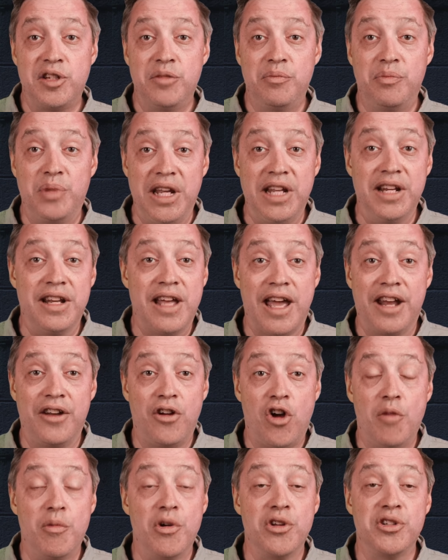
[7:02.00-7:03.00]
to beat at
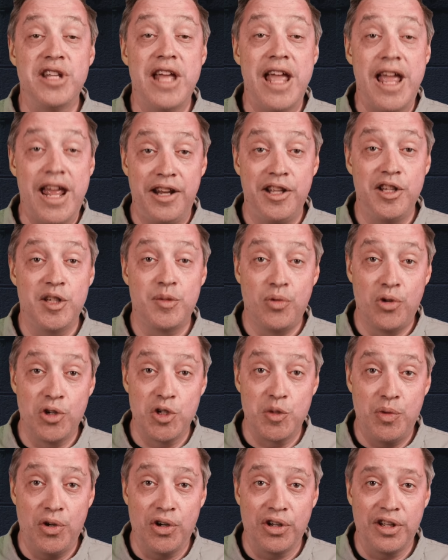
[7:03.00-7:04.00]
almost any
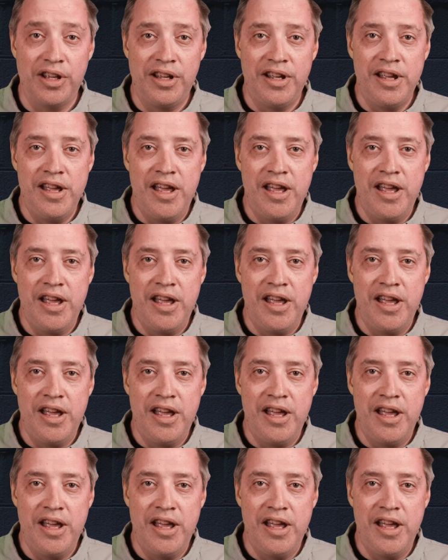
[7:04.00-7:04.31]
sports book.